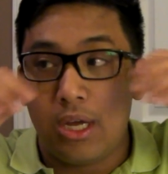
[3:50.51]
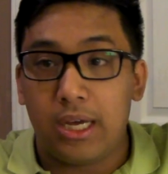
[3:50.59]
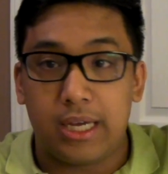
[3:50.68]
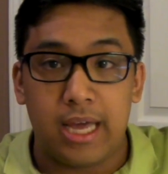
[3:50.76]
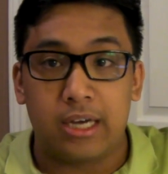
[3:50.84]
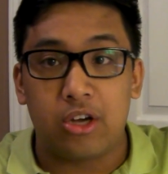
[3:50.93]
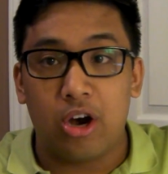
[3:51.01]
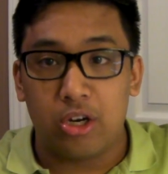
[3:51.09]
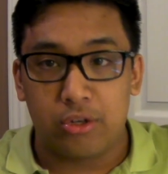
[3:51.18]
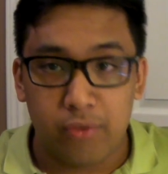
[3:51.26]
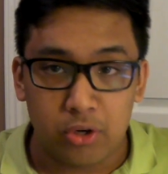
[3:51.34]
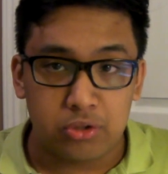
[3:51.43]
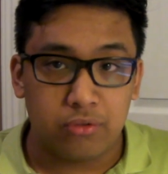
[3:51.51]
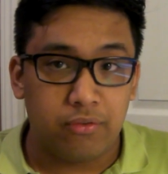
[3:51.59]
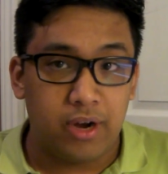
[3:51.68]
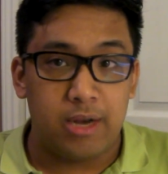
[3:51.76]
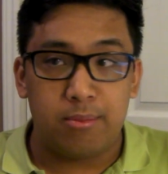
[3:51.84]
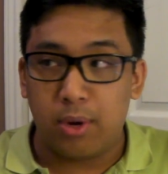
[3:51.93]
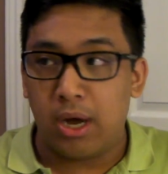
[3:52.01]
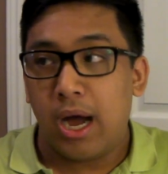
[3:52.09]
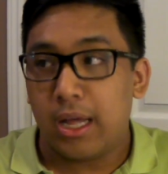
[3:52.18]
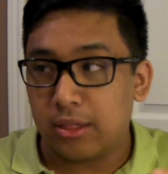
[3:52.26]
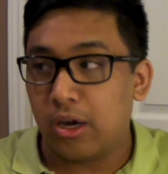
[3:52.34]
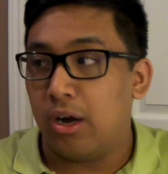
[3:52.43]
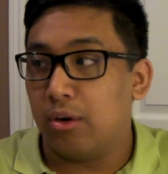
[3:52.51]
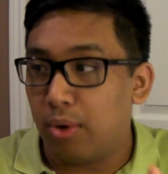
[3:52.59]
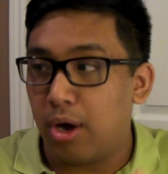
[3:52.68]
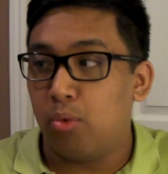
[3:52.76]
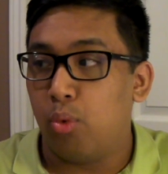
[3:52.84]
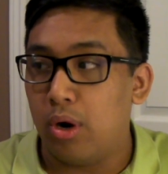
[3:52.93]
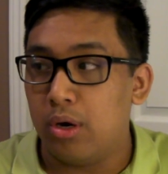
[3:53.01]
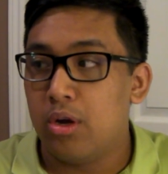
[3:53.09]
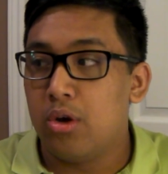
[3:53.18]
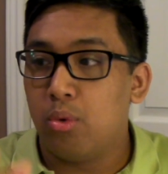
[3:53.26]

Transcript: Again, controversial fight, but I thought round one